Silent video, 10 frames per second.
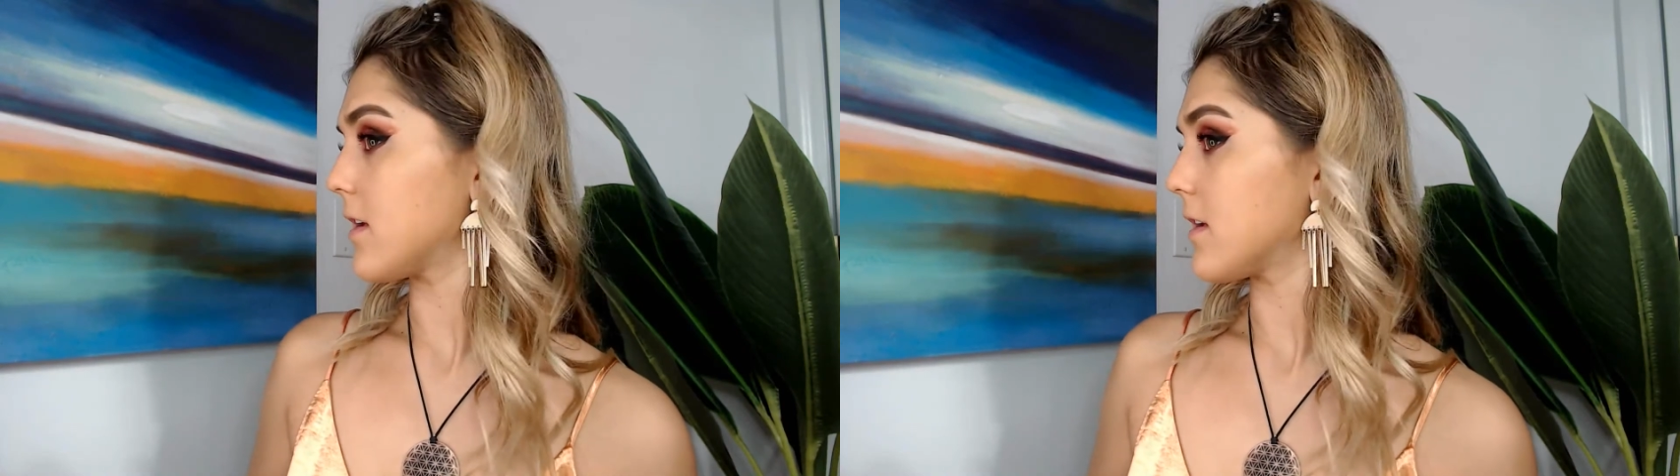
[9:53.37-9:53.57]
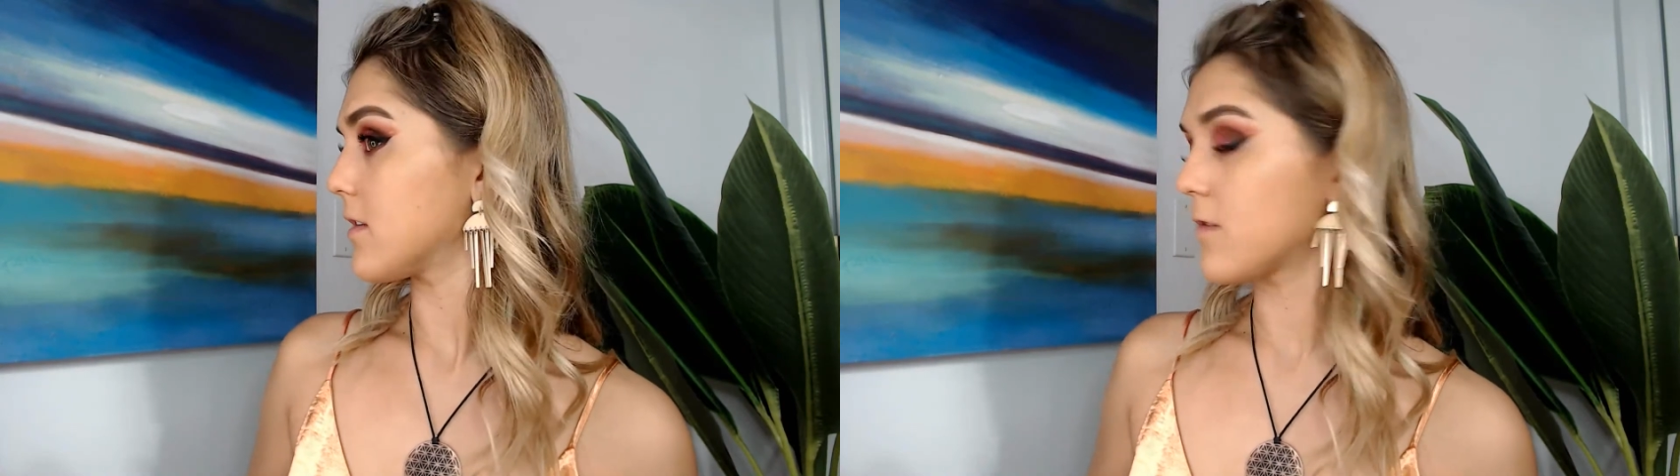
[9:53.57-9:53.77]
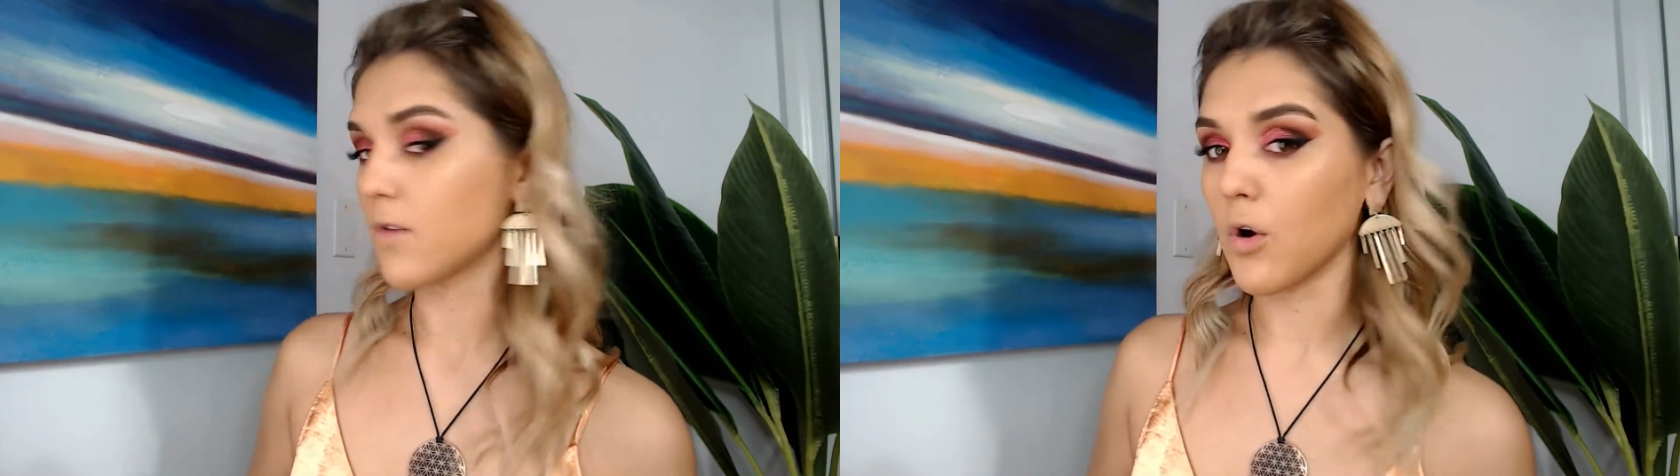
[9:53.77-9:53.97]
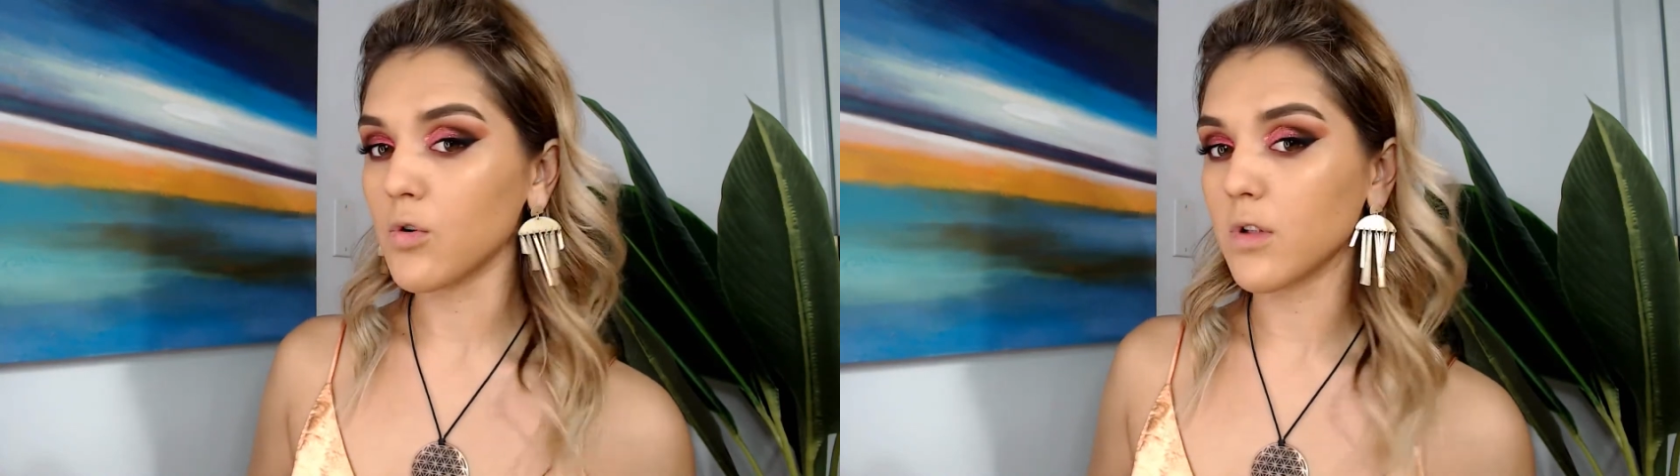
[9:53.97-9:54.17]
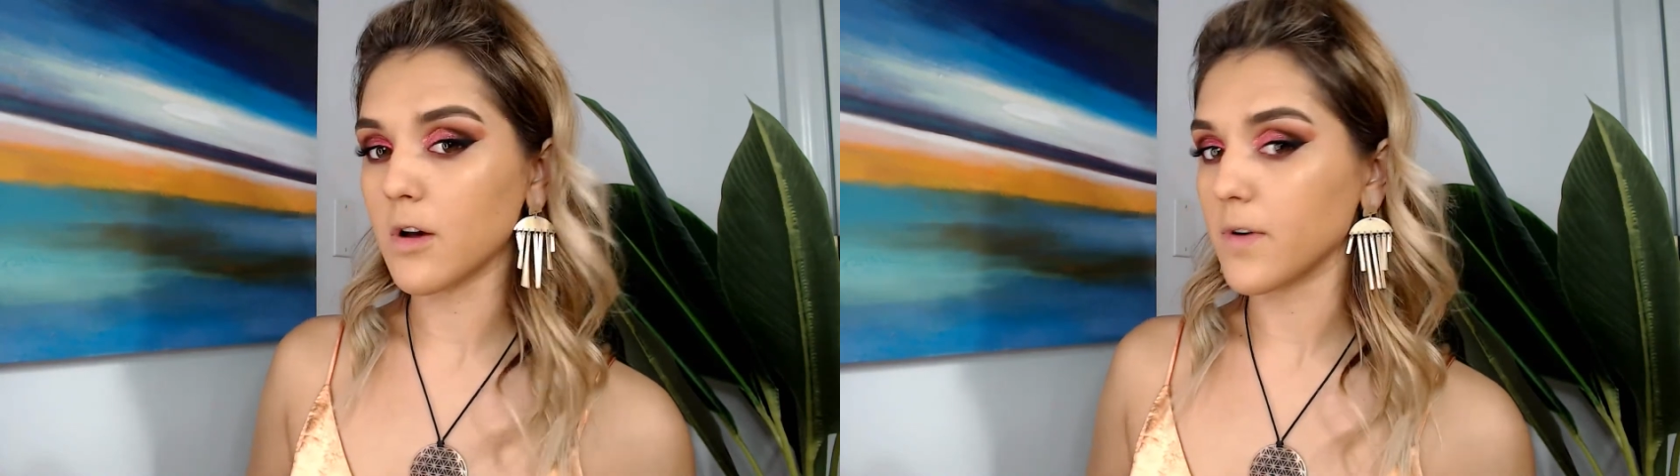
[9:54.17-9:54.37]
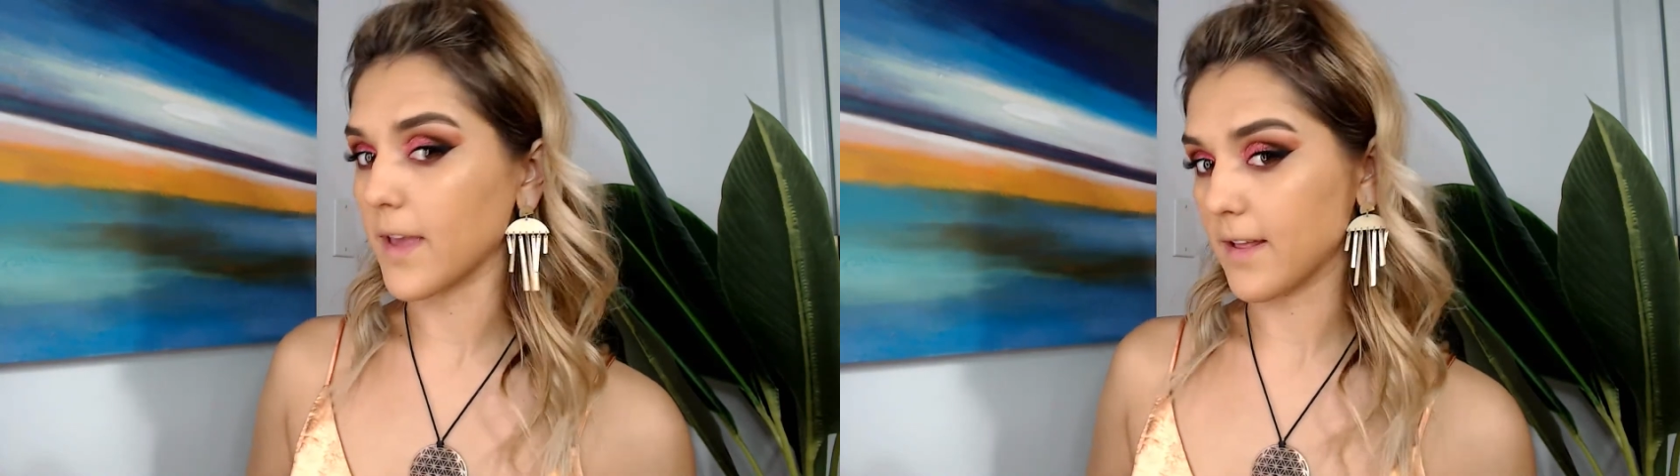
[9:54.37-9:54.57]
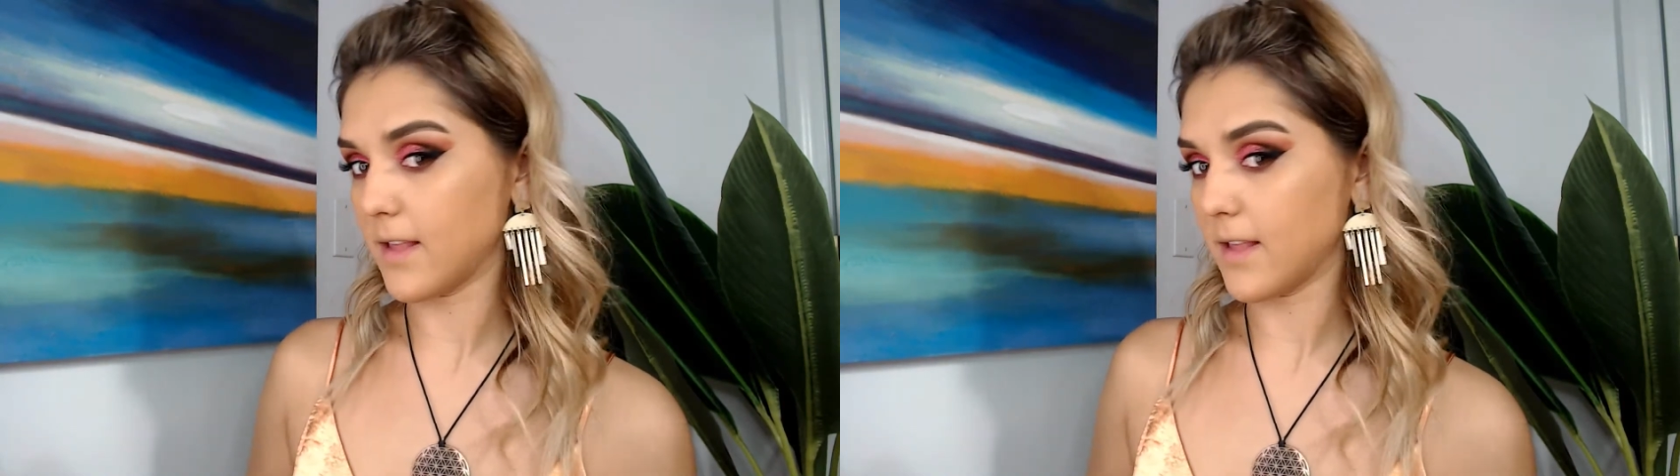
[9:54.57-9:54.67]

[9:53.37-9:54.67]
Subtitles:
It's so glowy.